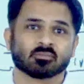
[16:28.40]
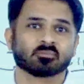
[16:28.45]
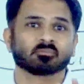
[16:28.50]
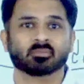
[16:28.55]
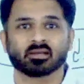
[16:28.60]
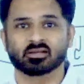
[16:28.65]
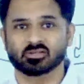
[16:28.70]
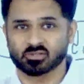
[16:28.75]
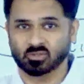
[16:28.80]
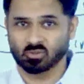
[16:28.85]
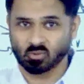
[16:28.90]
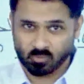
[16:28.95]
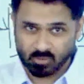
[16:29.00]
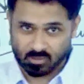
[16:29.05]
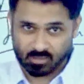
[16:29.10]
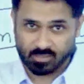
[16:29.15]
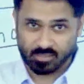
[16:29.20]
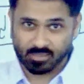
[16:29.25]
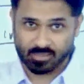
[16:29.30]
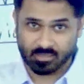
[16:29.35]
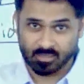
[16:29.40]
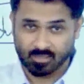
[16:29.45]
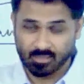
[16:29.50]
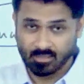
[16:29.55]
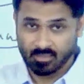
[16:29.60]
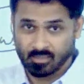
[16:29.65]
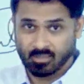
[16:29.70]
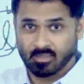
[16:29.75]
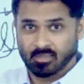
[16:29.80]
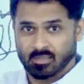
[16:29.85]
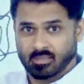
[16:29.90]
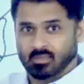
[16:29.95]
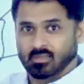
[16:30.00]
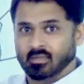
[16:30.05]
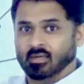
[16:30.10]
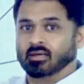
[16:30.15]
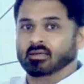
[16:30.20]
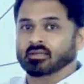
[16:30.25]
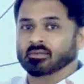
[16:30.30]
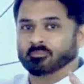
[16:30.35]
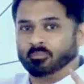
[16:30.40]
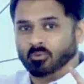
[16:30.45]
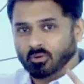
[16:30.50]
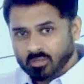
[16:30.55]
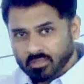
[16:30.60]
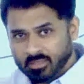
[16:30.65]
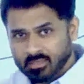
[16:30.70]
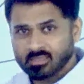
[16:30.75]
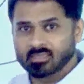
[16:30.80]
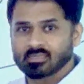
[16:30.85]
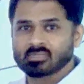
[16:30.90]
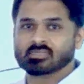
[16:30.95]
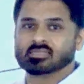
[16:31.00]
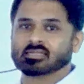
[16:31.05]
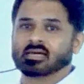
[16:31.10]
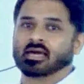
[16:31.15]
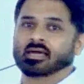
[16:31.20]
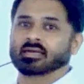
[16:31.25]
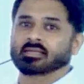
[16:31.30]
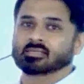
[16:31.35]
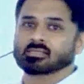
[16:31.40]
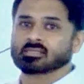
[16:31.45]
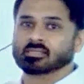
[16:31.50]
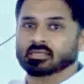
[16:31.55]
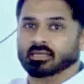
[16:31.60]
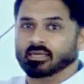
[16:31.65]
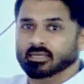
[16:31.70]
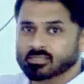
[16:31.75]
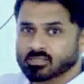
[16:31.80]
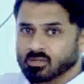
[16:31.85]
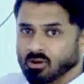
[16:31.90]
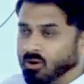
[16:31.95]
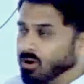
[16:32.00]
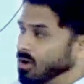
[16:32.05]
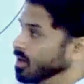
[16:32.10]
mentioned over there. Political science is all